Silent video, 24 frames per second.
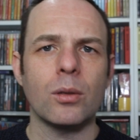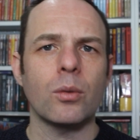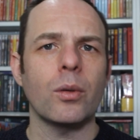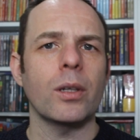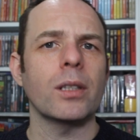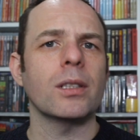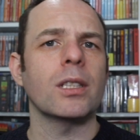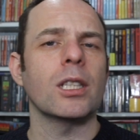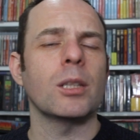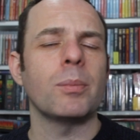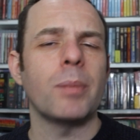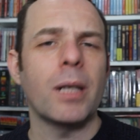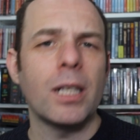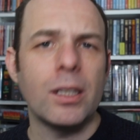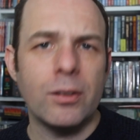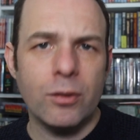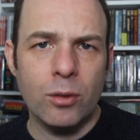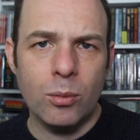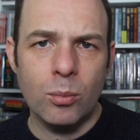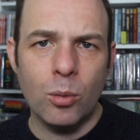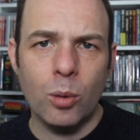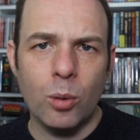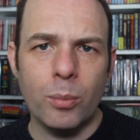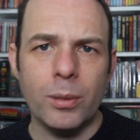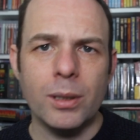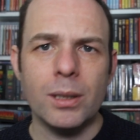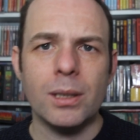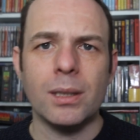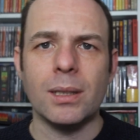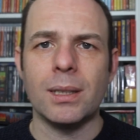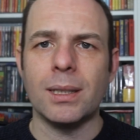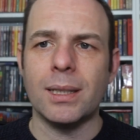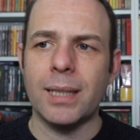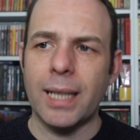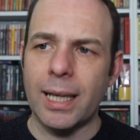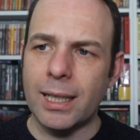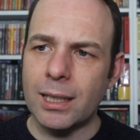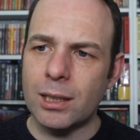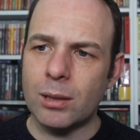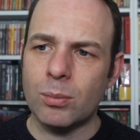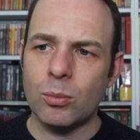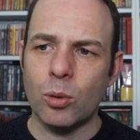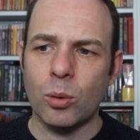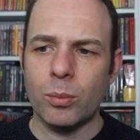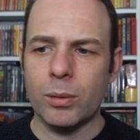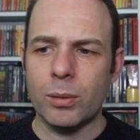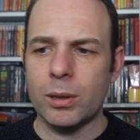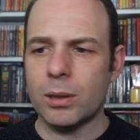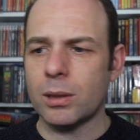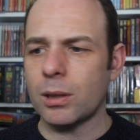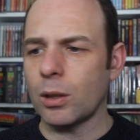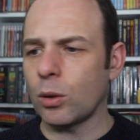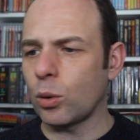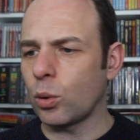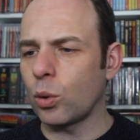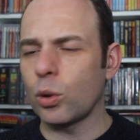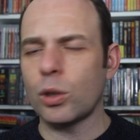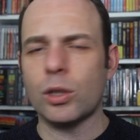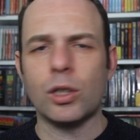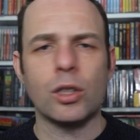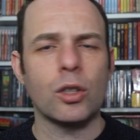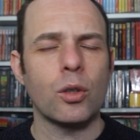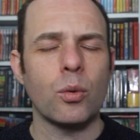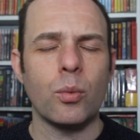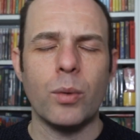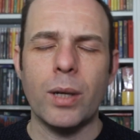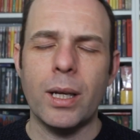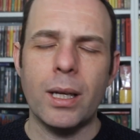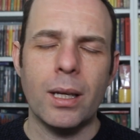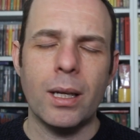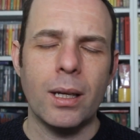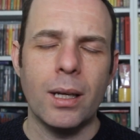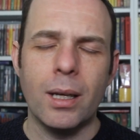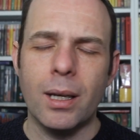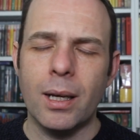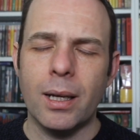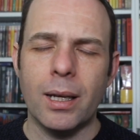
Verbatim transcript: great suspenseful moments, intense moments. It looks great.